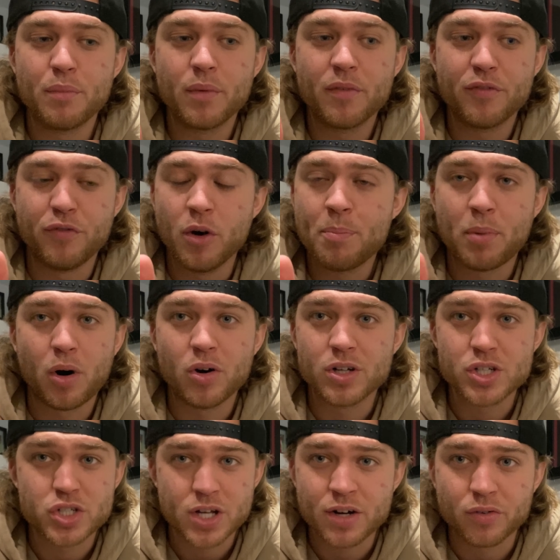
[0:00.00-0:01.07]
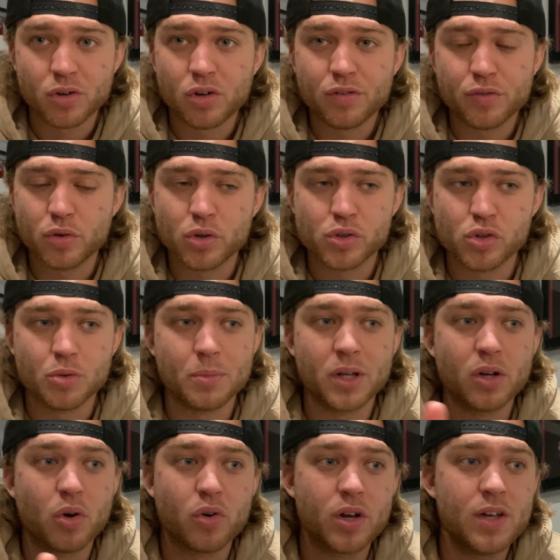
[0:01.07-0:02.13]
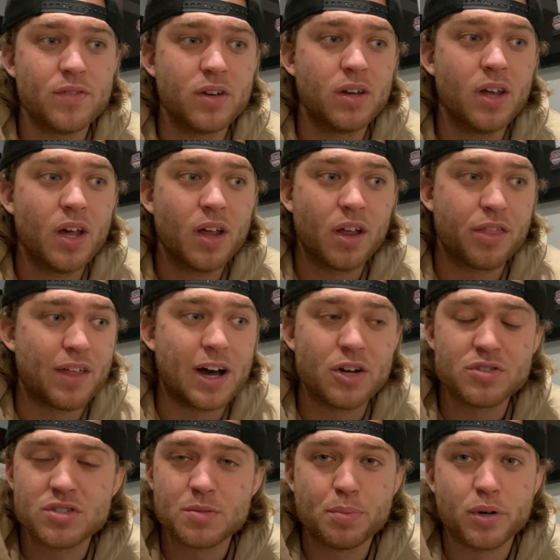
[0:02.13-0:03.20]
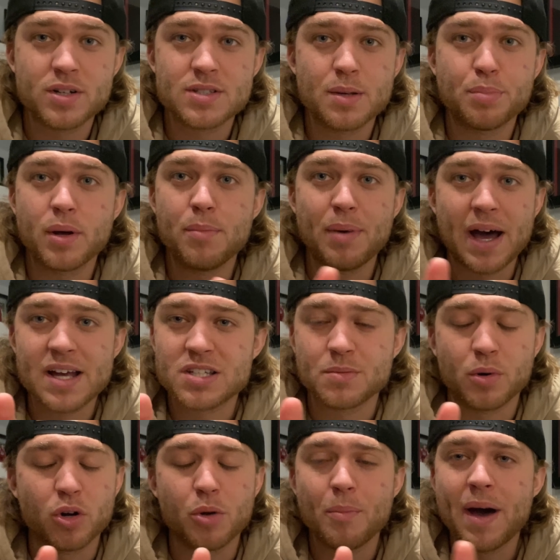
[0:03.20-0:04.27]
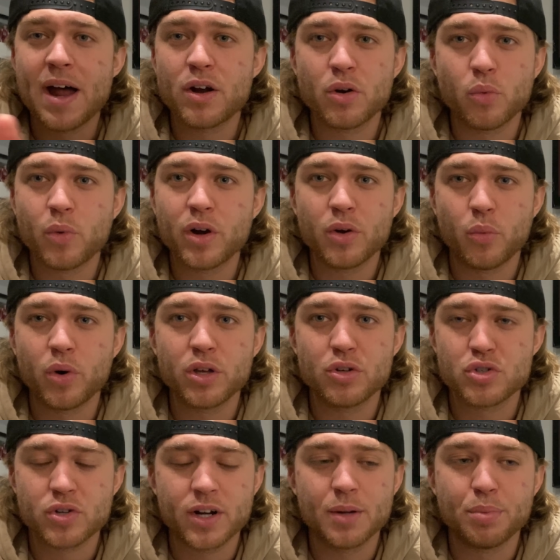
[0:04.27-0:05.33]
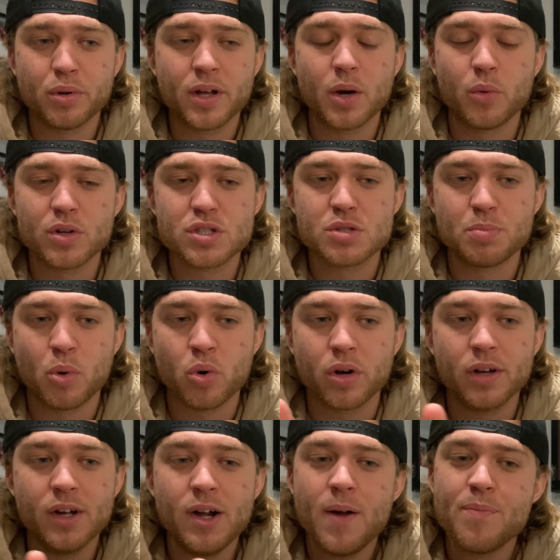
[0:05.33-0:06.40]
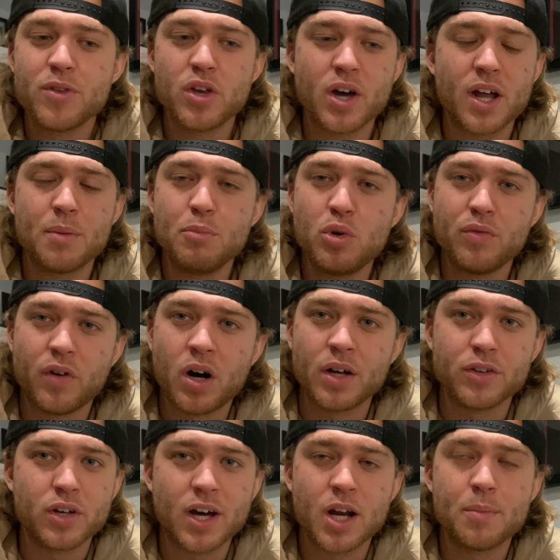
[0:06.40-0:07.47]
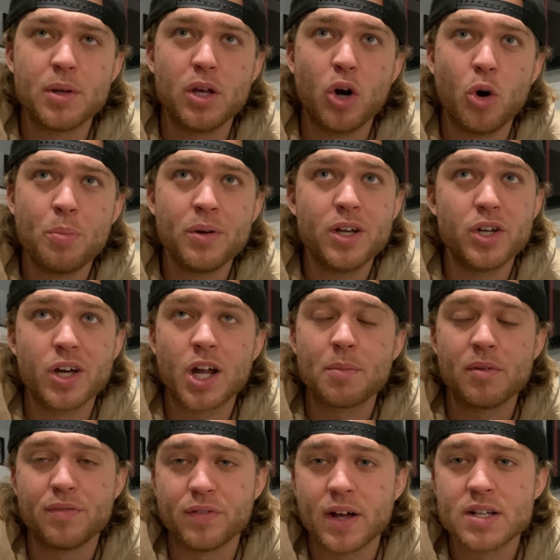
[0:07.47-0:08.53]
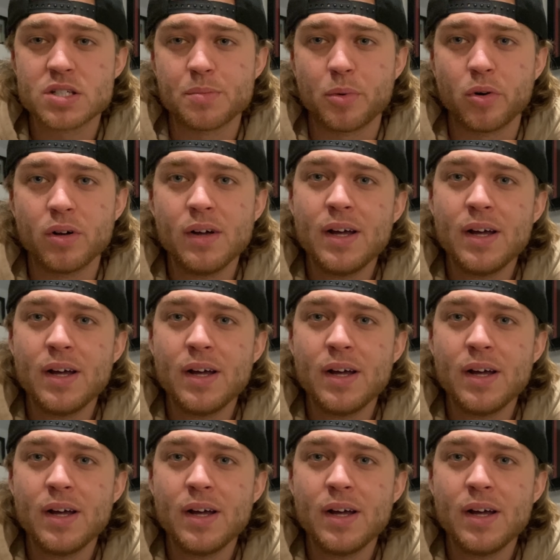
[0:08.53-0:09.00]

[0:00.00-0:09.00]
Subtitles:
football in general for recruitment, or even thousands plus that play basketball. No matter what you're trying to play, what sport, you got to move on. You got to be open and you got to be flexible.